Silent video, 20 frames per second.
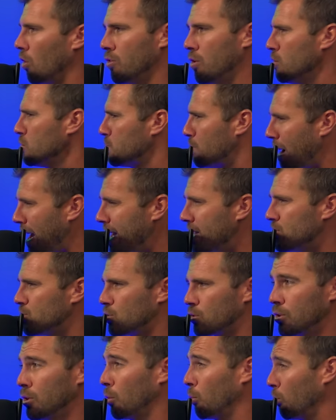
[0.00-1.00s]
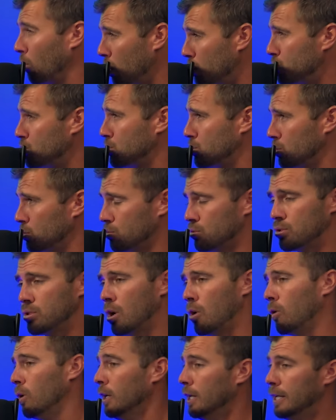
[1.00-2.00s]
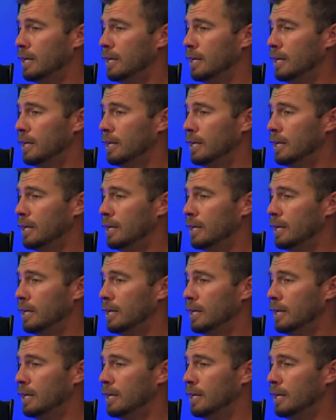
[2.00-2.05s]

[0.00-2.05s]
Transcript: Those bands are going to roast you. So